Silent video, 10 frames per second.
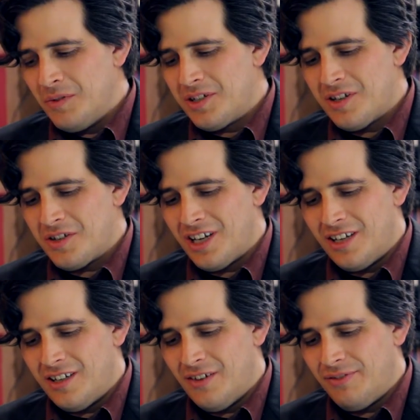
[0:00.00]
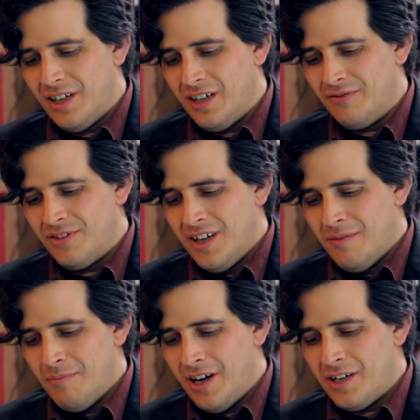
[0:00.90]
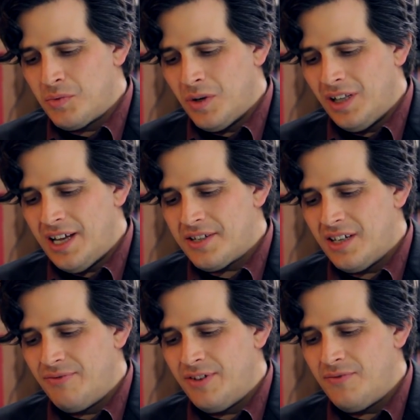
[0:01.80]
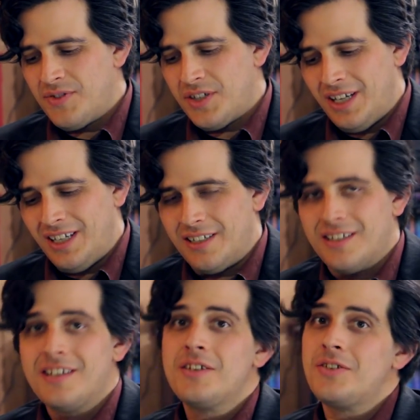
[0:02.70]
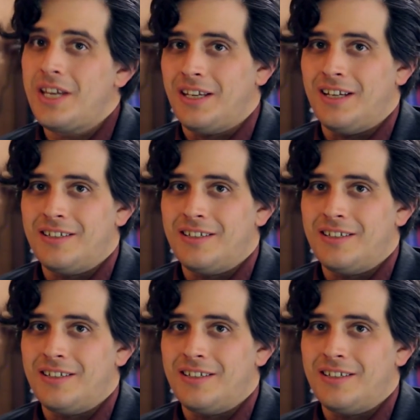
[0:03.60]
which doesn't get enough love. Might as well ask if you've seen it. Seen